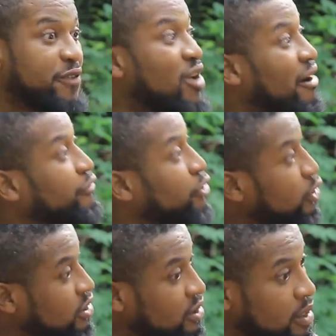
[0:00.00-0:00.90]
If you have
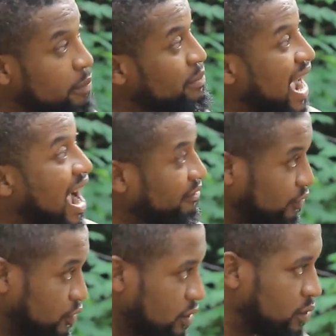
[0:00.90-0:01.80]
forgotten, me, I
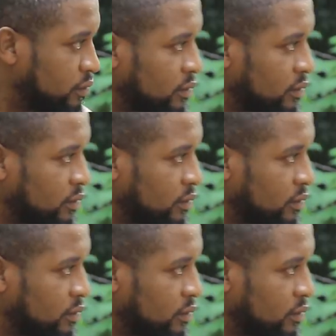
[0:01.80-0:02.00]
haven't.